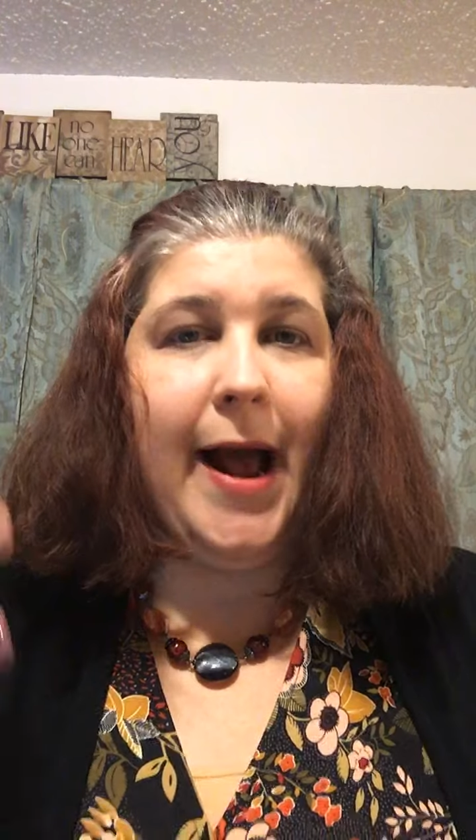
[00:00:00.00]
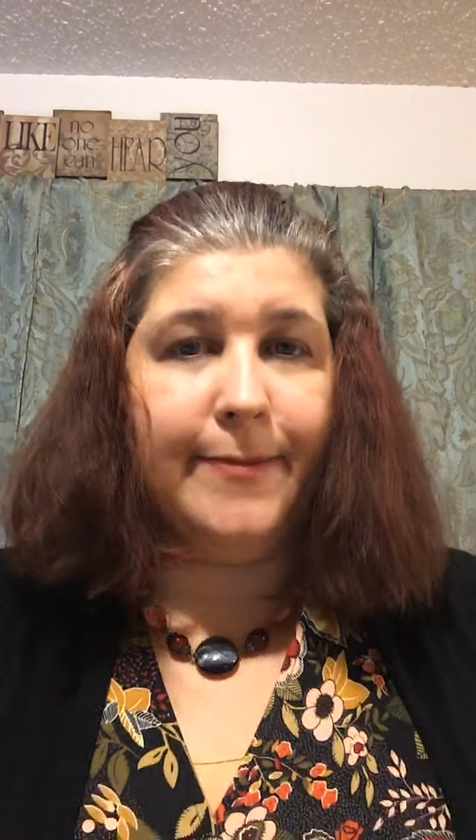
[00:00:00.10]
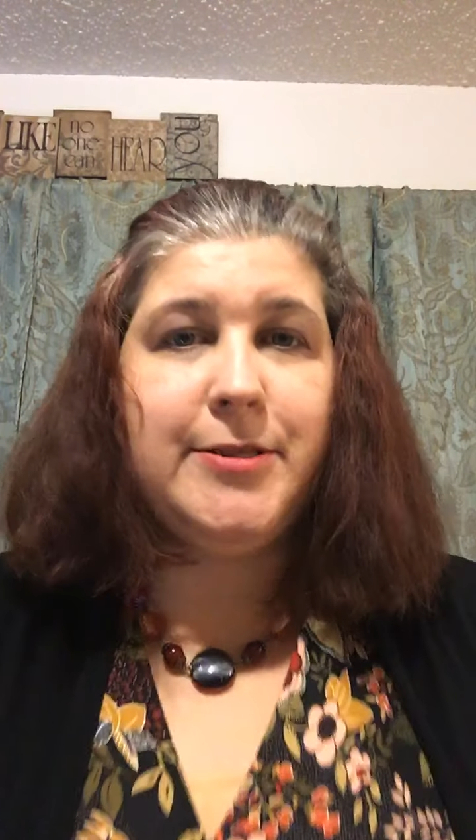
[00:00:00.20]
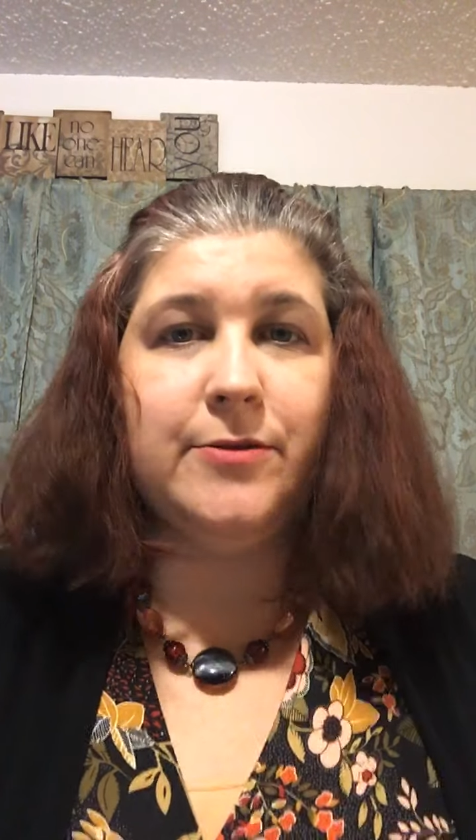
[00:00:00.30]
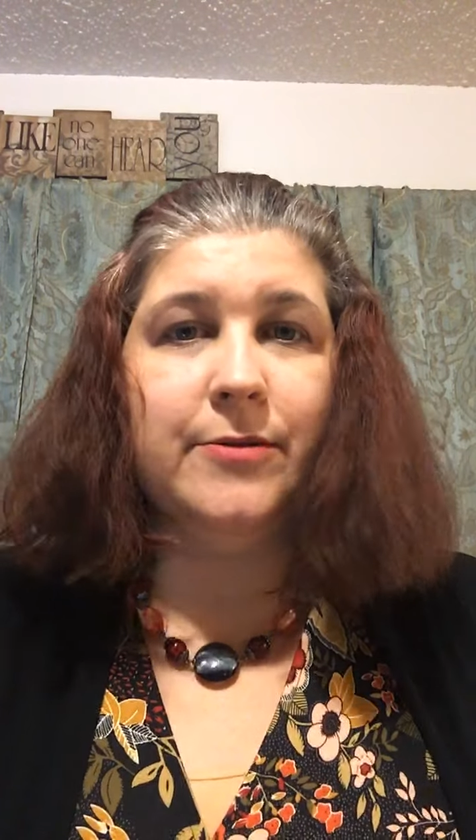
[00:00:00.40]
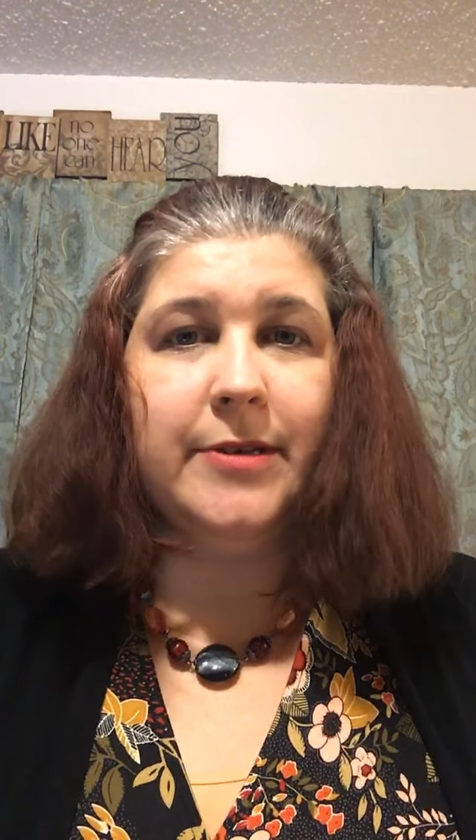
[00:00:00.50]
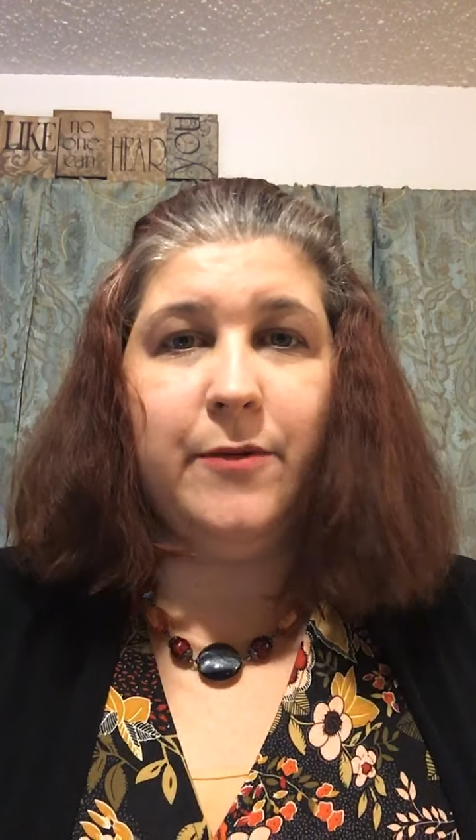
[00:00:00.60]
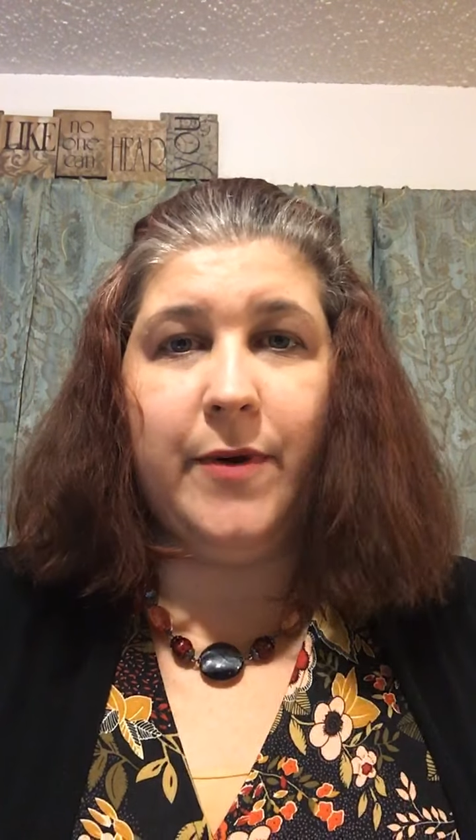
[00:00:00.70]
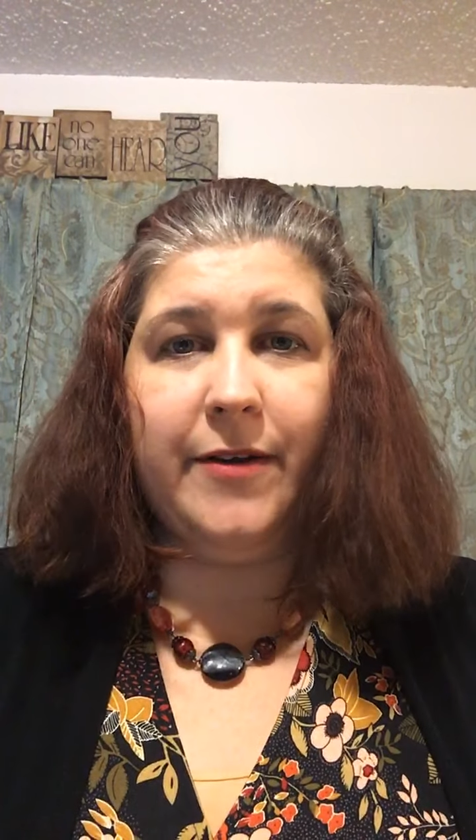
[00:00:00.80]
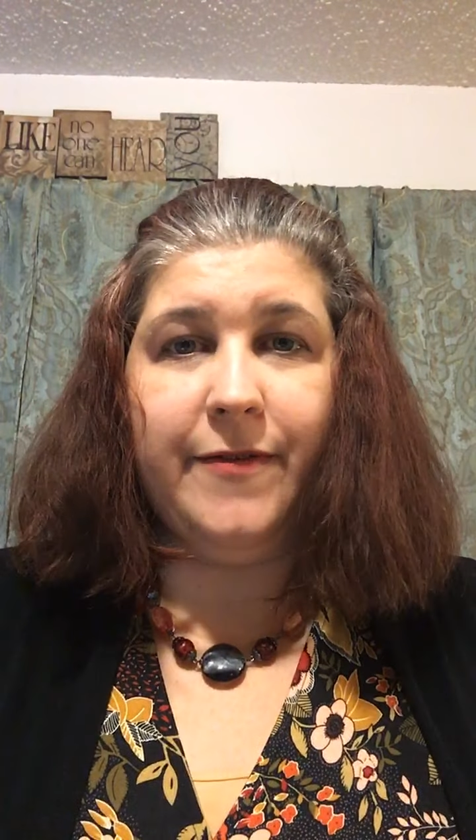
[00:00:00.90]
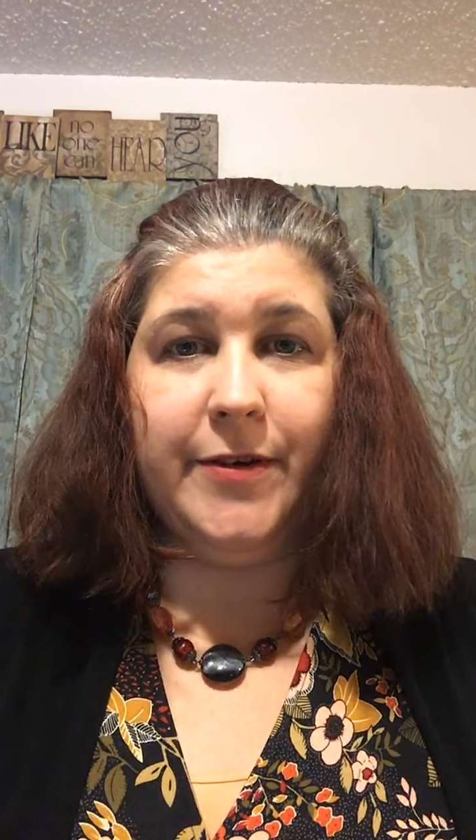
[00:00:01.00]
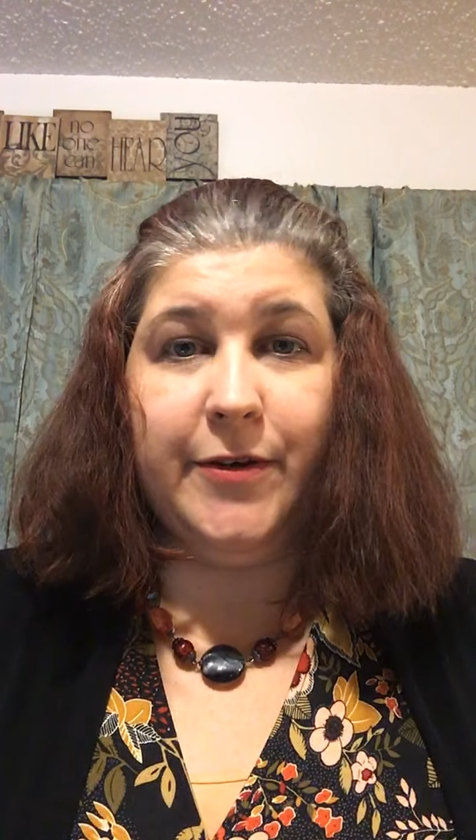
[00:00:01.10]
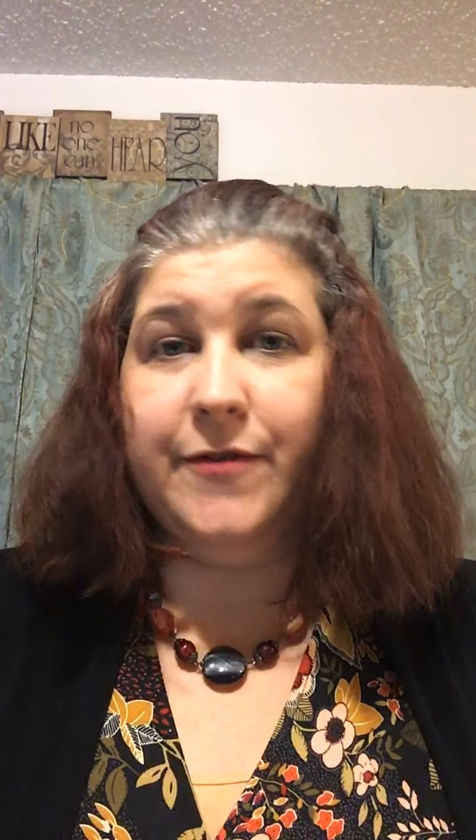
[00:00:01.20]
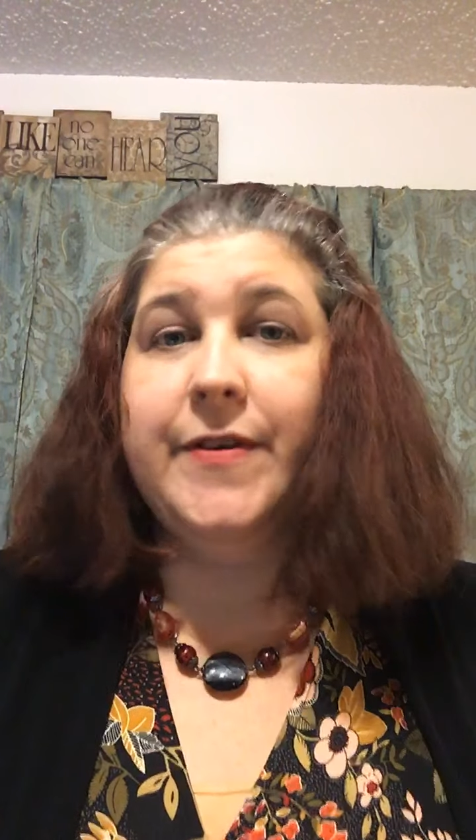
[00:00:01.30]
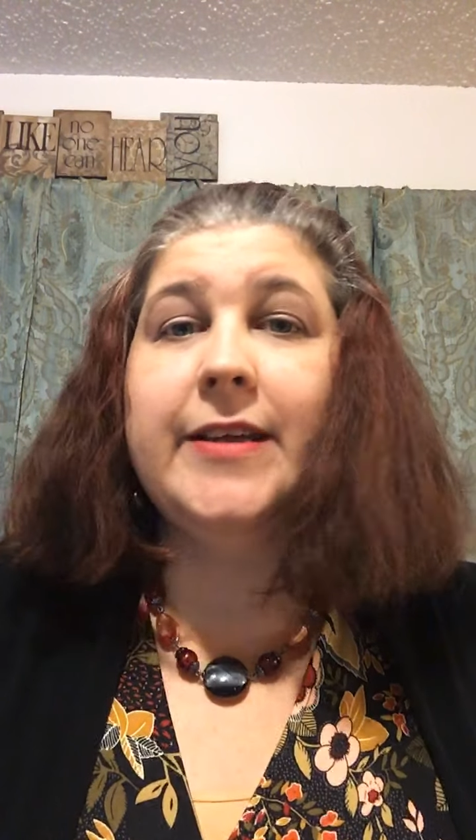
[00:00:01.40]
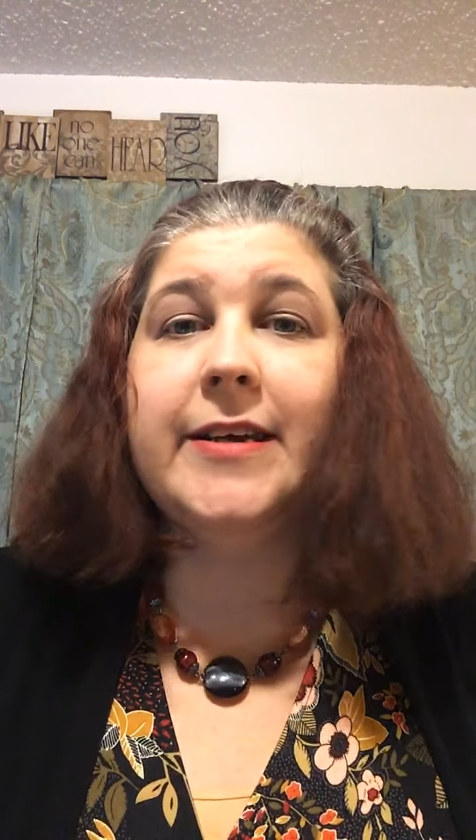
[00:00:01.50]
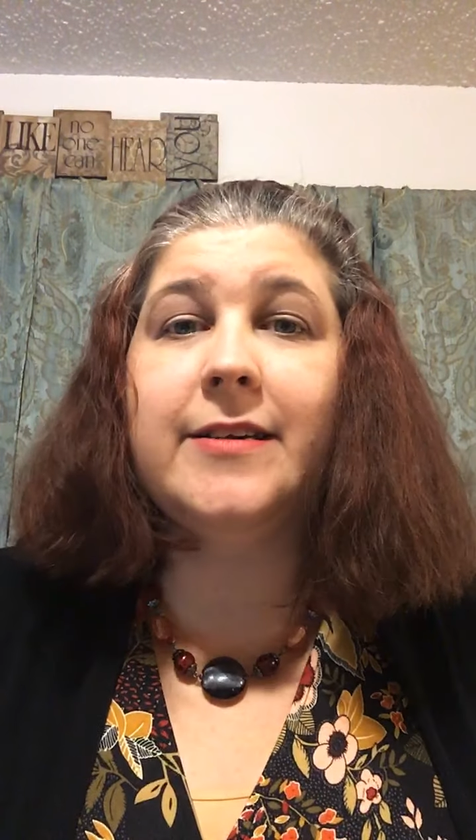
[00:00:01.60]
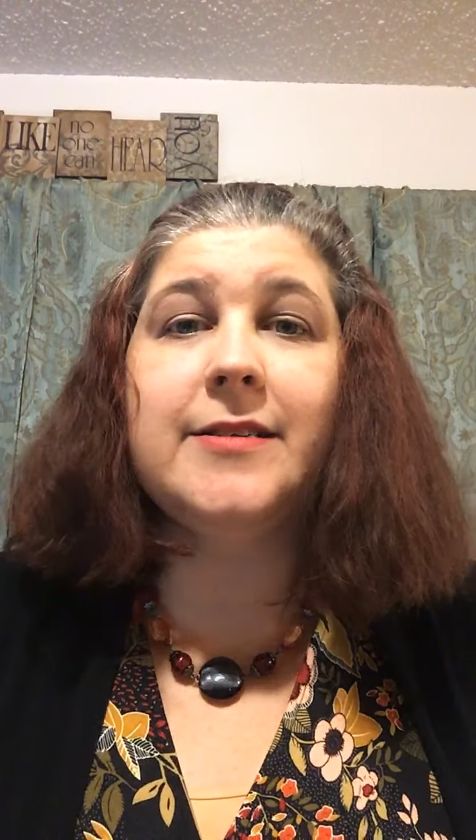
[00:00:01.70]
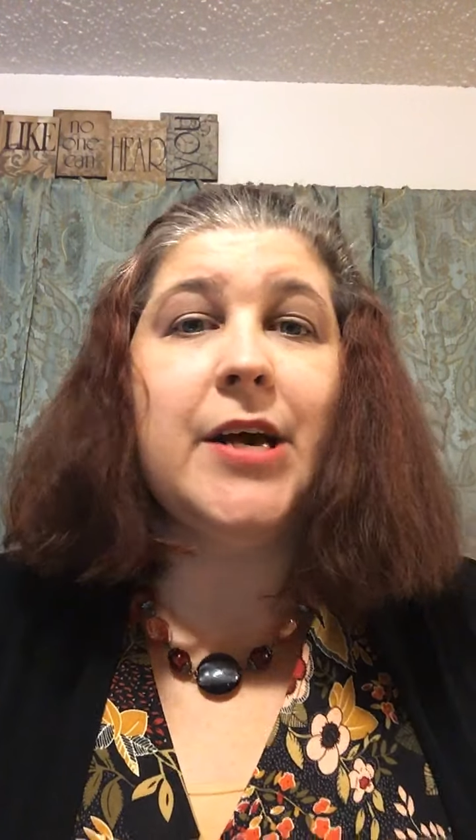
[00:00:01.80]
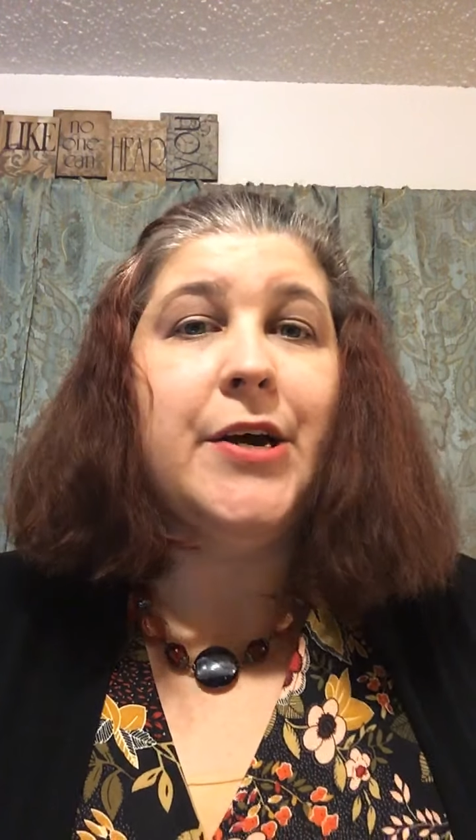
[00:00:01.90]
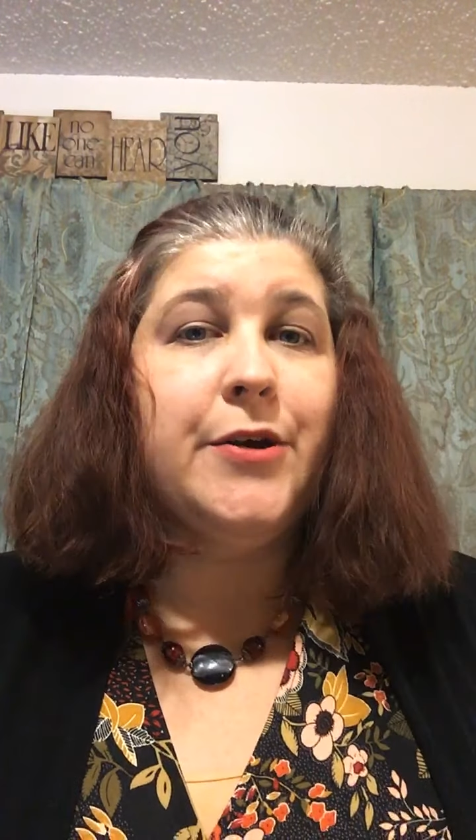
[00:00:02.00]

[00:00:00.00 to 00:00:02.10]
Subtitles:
absolutely want to feel your feelings.